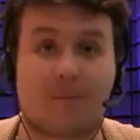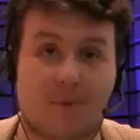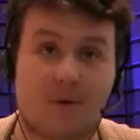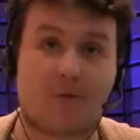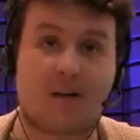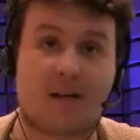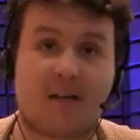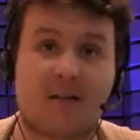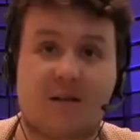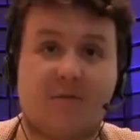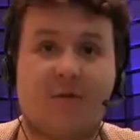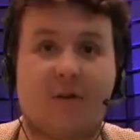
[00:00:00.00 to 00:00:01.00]
Been really
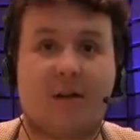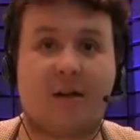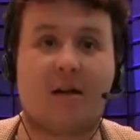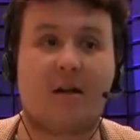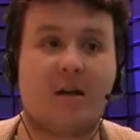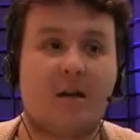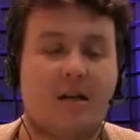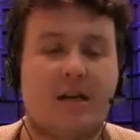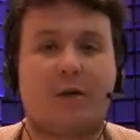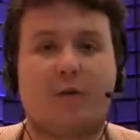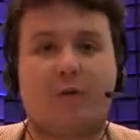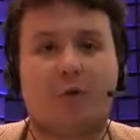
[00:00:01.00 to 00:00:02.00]
insightful, and
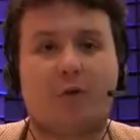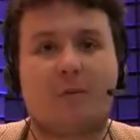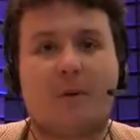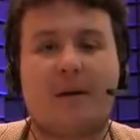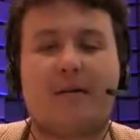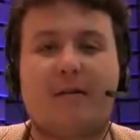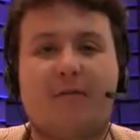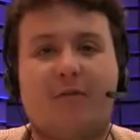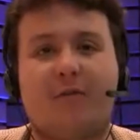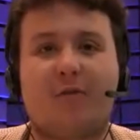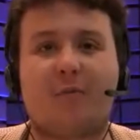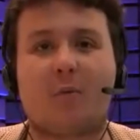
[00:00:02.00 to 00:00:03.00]
yeah, look forward to maybe hearing
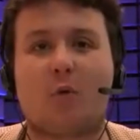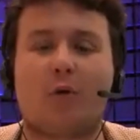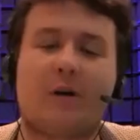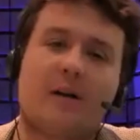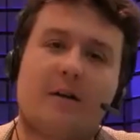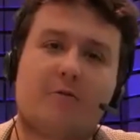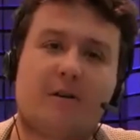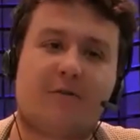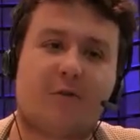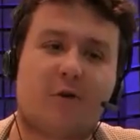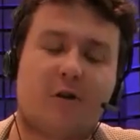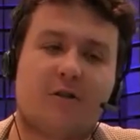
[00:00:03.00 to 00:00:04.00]
from you more in
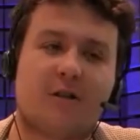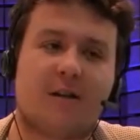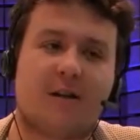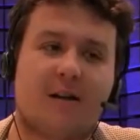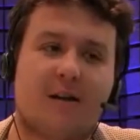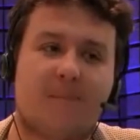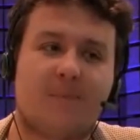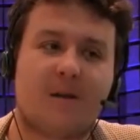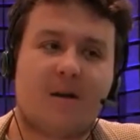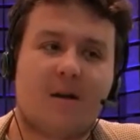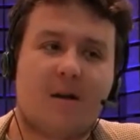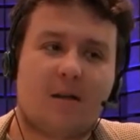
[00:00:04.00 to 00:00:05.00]
Trafficology.
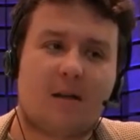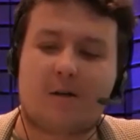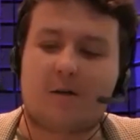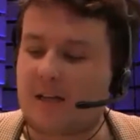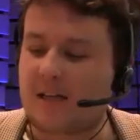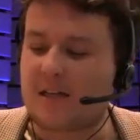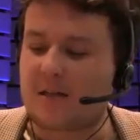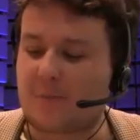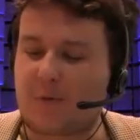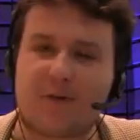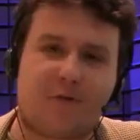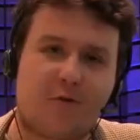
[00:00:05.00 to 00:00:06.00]
Like you say, there's a
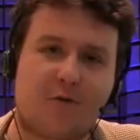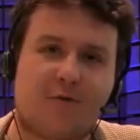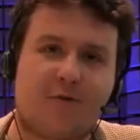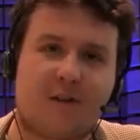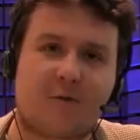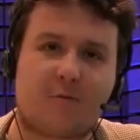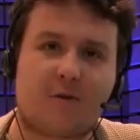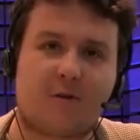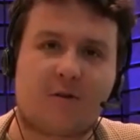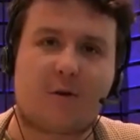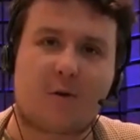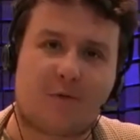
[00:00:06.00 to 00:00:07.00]
bright future for this one,
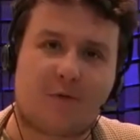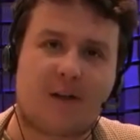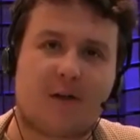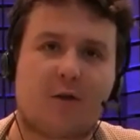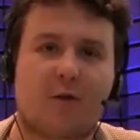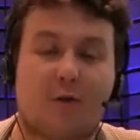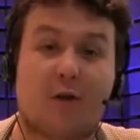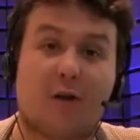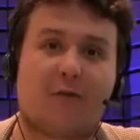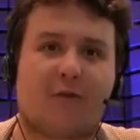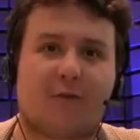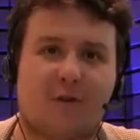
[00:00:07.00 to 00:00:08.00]
so hopefully, good
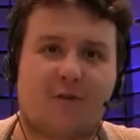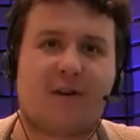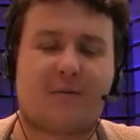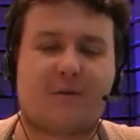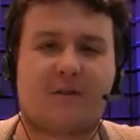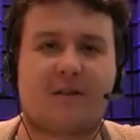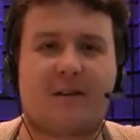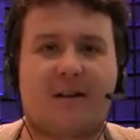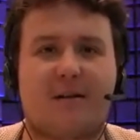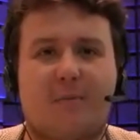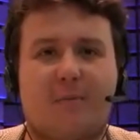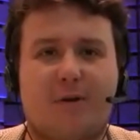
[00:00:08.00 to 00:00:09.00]
luck to Famesters
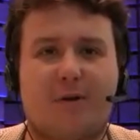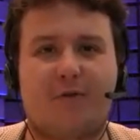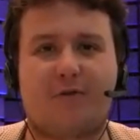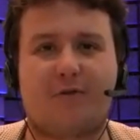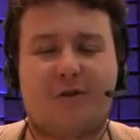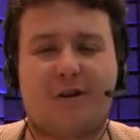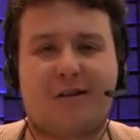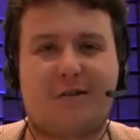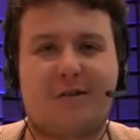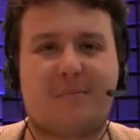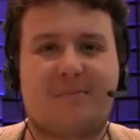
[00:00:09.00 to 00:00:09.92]
and a bright future for you guys too.